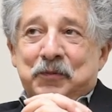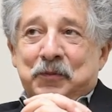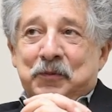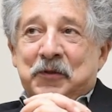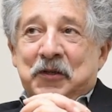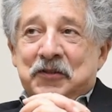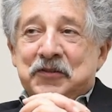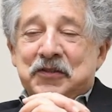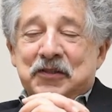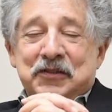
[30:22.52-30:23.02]

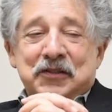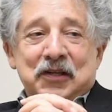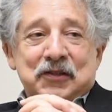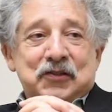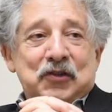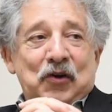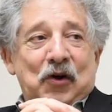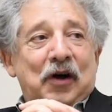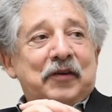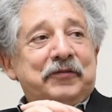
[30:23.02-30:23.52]
because it's
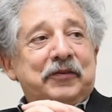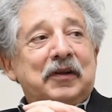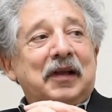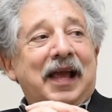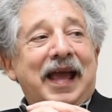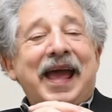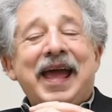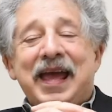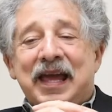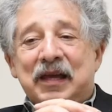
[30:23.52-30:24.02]
such an awful
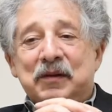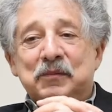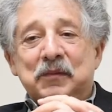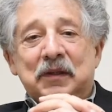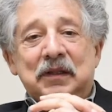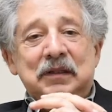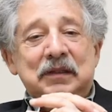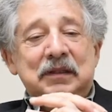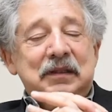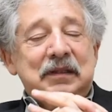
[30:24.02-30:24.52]
game,
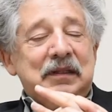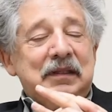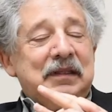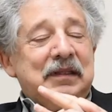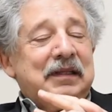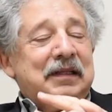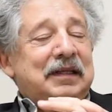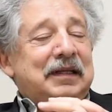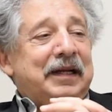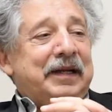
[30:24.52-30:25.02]

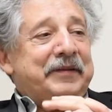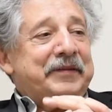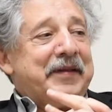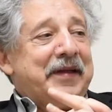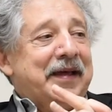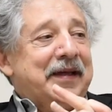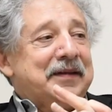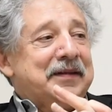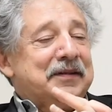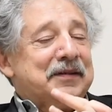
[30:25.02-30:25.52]
and
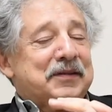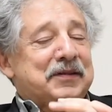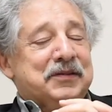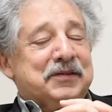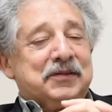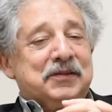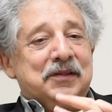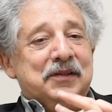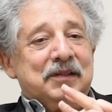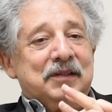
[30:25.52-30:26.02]
that
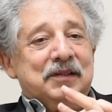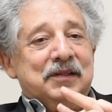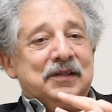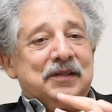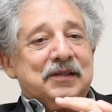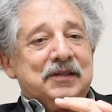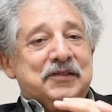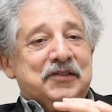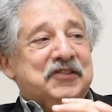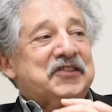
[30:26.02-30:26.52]
is
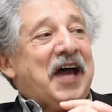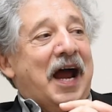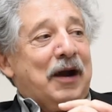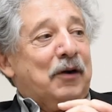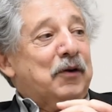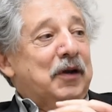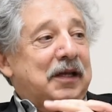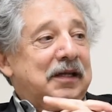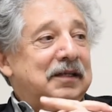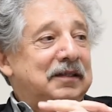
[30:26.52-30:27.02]

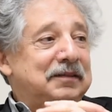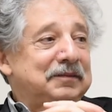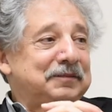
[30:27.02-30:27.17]
Sorry.